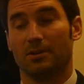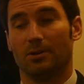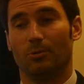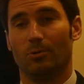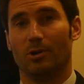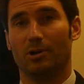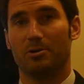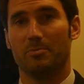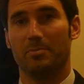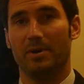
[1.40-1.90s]

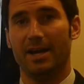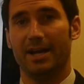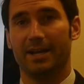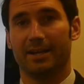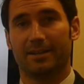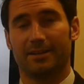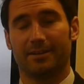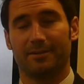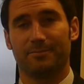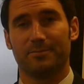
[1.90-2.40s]
Welcome
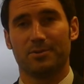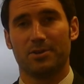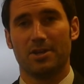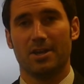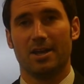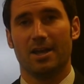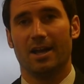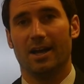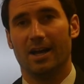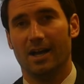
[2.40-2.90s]
back.
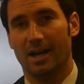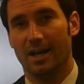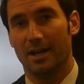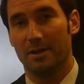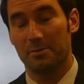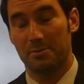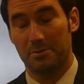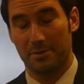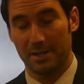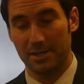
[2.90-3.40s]

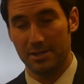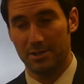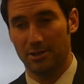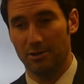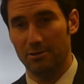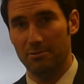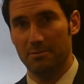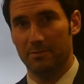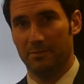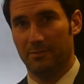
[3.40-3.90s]
Thank
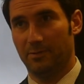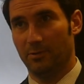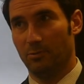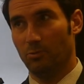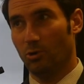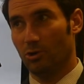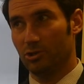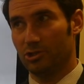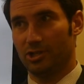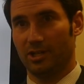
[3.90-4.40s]
you for
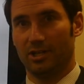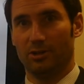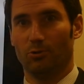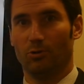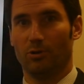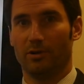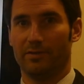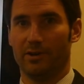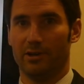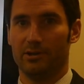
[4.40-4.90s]
watching
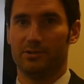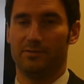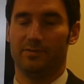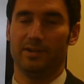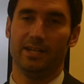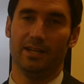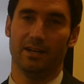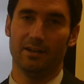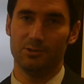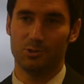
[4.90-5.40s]
all of those
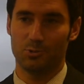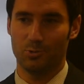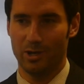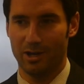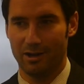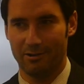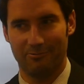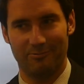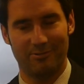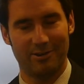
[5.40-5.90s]
videos. We
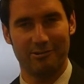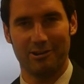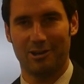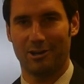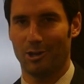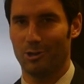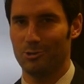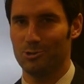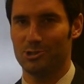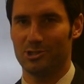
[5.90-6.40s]
are very
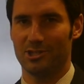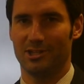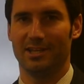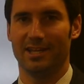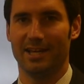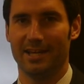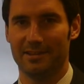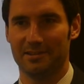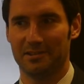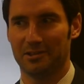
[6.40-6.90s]
close to
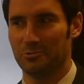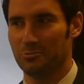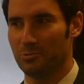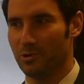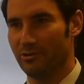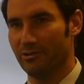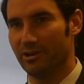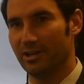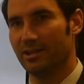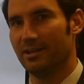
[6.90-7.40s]
the end, don't
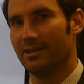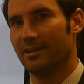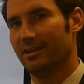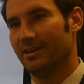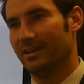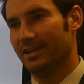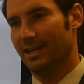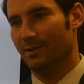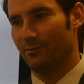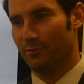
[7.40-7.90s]
worry.
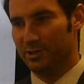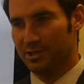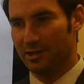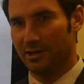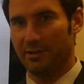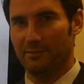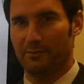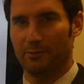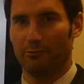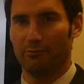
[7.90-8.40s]
If we've
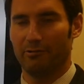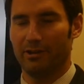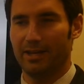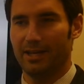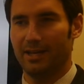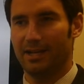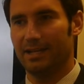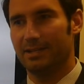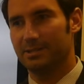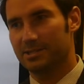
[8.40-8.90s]
done it for
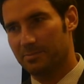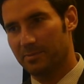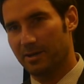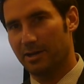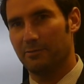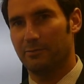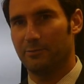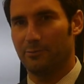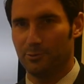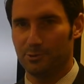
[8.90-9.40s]
real, it's
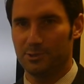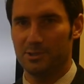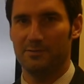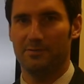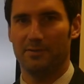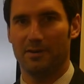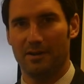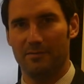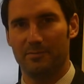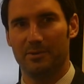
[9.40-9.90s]
about
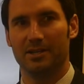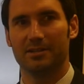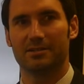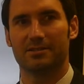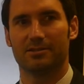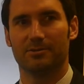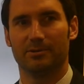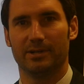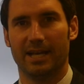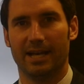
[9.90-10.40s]
45 minutes
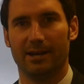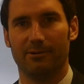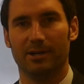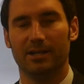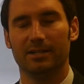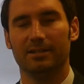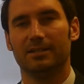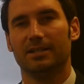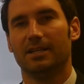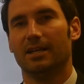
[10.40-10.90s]
to an
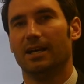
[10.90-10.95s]
hour.